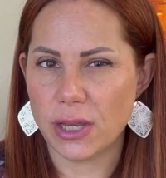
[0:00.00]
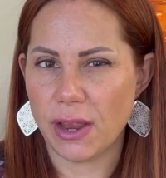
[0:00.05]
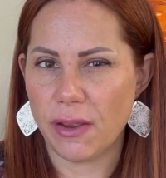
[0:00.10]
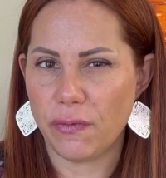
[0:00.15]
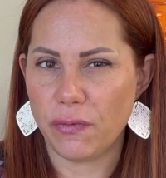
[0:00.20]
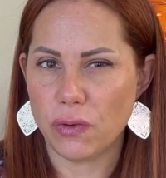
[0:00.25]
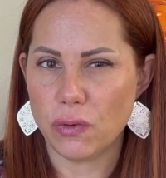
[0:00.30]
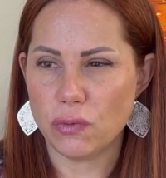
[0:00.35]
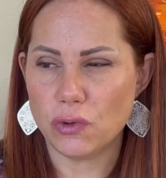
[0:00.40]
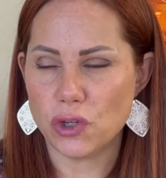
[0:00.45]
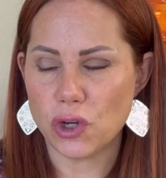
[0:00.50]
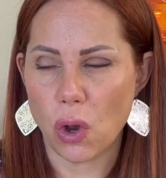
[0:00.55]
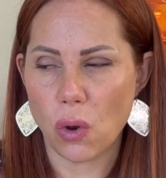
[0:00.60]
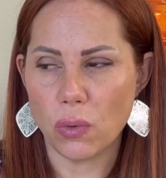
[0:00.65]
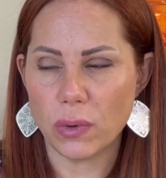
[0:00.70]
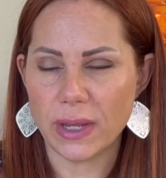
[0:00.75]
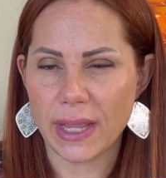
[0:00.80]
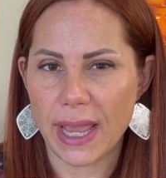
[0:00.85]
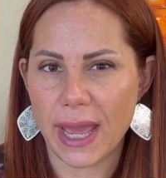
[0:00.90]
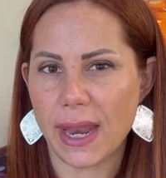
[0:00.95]
if you
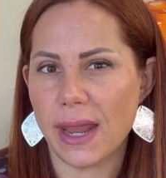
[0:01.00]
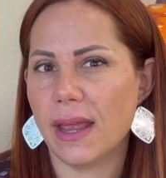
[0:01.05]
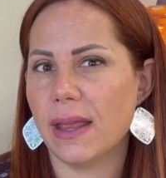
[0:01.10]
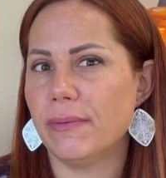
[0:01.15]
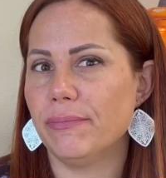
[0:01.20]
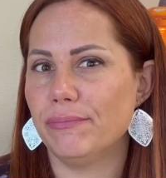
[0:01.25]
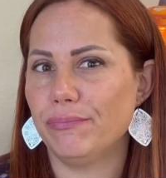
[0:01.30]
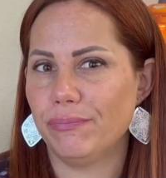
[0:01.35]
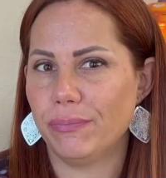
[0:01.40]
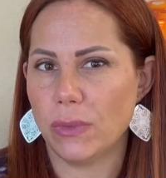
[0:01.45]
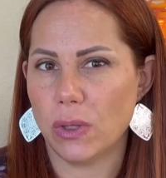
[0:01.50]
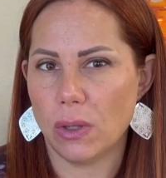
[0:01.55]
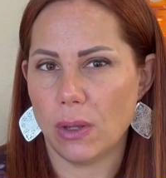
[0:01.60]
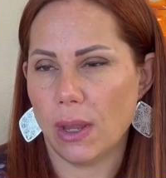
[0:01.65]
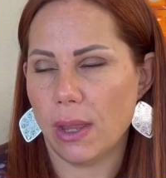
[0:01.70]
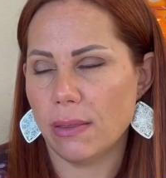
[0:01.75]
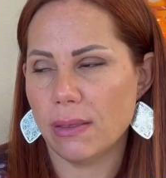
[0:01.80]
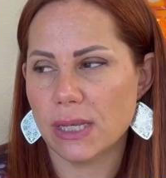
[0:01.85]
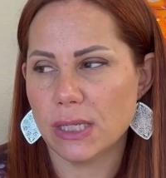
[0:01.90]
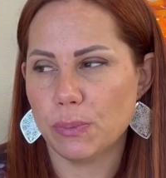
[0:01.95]
don't get it
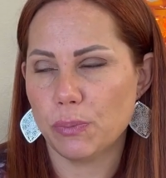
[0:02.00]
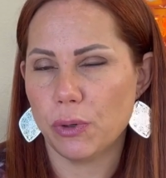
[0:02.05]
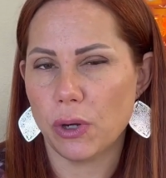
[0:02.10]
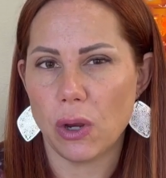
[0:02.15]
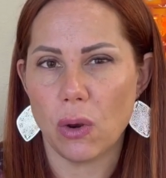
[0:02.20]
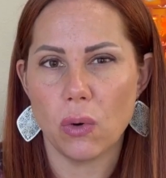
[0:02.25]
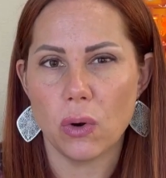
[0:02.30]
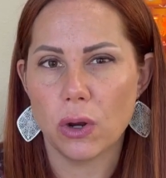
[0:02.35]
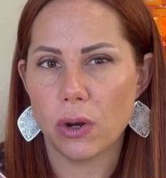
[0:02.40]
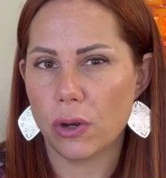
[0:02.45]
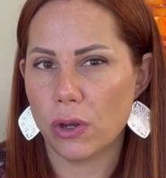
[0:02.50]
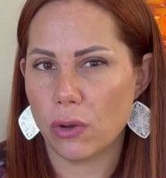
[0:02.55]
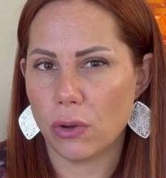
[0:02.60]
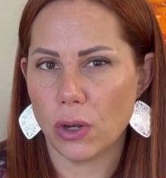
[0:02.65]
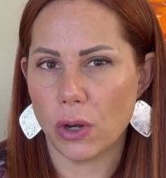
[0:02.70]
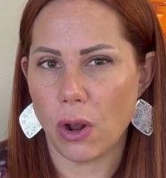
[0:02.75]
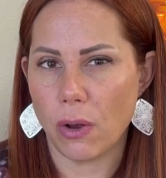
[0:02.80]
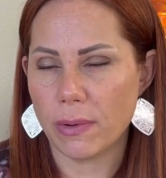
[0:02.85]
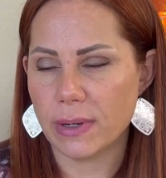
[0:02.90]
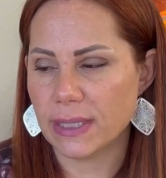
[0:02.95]
in this pre-order, you
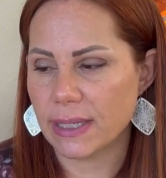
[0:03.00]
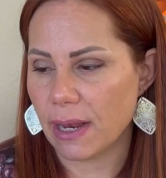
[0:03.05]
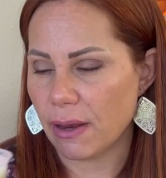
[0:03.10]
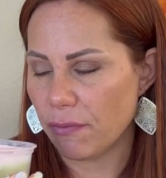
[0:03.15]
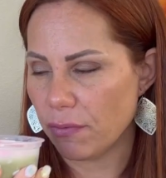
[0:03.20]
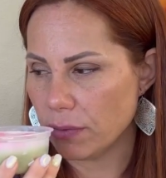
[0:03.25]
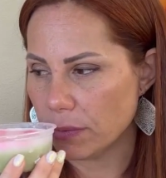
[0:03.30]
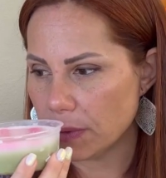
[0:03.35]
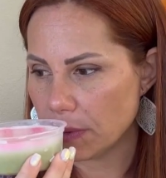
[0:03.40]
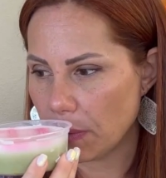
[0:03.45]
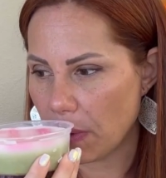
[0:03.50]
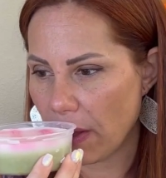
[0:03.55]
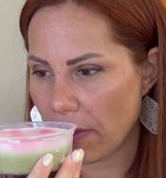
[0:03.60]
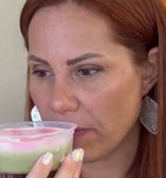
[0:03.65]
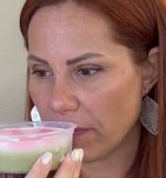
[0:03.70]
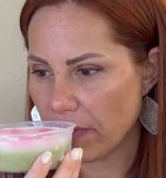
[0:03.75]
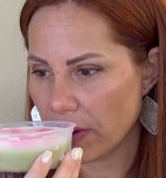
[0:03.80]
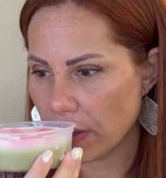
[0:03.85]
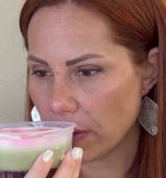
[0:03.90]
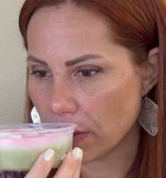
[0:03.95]
can always get it from some
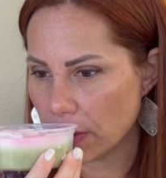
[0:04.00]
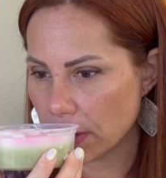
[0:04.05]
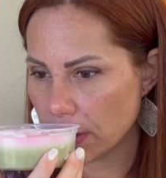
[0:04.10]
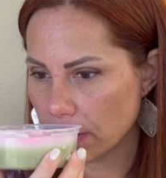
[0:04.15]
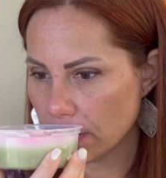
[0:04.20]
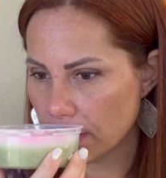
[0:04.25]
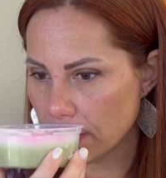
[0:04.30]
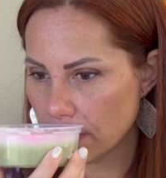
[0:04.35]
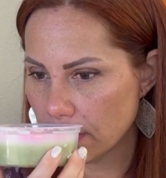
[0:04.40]
other vendors.